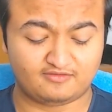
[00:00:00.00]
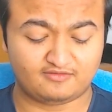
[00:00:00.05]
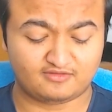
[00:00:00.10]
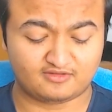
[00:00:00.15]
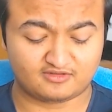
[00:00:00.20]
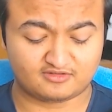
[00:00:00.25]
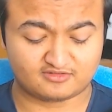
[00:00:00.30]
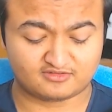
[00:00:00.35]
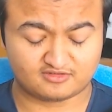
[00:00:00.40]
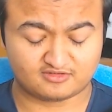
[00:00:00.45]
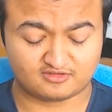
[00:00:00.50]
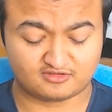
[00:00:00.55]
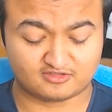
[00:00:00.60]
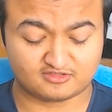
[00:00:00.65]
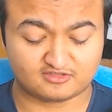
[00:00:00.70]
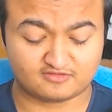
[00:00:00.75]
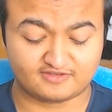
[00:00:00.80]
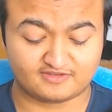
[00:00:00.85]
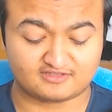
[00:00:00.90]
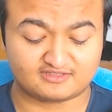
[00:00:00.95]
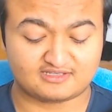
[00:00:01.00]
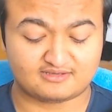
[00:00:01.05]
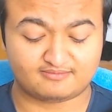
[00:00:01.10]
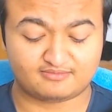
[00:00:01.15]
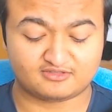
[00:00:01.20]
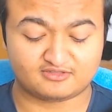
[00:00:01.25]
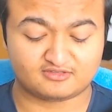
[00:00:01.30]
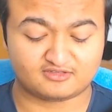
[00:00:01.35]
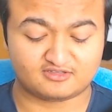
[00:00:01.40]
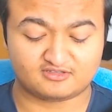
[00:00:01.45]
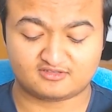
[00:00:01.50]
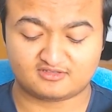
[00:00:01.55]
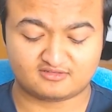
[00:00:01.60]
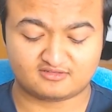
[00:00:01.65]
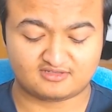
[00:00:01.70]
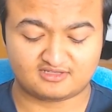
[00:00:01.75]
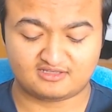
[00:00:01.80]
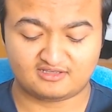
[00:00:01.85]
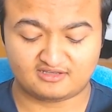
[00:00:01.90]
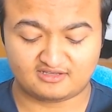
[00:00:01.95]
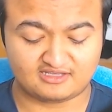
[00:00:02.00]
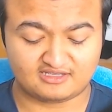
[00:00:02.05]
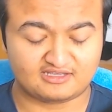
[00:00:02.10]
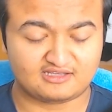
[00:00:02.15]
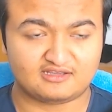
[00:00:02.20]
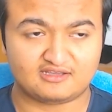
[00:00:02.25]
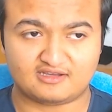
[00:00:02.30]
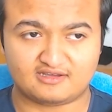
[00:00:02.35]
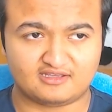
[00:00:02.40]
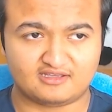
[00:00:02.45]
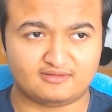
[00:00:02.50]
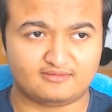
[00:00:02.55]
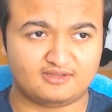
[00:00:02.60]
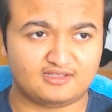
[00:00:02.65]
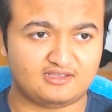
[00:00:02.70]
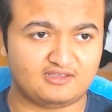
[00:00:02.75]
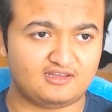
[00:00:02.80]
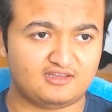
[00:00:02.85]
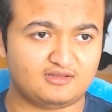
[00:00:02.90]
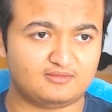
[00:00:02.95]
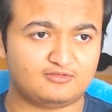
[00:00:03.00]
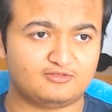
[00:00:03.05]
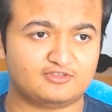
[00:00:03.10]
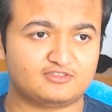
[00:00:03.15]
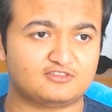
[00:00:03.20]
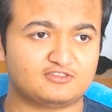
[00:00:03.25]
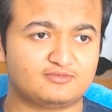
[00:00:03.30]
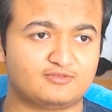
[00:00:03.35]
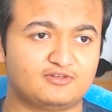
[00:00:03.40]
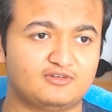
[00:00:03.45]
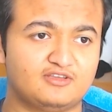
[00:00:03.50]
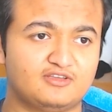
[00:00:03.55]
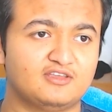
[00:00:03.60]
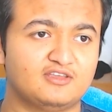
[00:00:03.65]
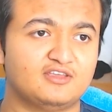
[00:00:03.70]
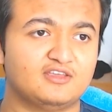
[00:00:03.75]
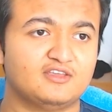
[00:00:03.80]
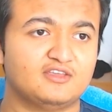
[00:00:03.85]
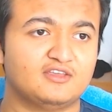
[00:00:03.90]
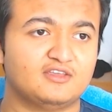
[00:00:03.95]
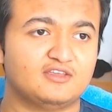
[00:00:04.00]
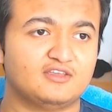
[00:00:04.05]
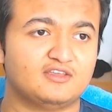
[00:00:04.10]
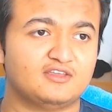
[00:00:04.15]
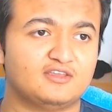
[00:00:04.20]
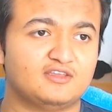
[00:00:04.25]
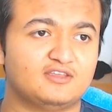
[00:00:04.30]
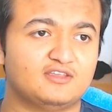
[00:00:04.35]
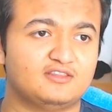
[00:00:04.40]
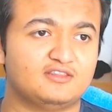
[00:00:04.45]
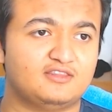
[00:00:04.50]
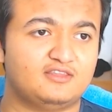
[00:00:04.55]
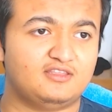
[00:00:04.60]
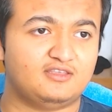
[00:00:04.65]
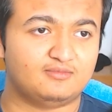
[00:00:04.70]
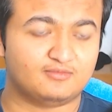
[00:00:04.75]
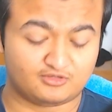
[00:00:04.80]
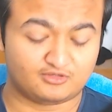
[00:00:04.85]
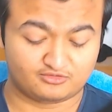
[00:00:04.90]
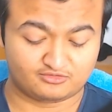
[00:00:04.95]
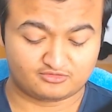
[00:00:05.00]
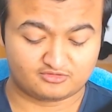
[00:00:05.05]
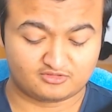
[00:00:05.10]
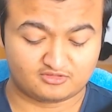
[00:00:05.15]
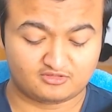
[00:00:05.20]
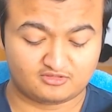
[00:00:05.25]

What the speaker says: there's lots of examples, because AWS is probably the most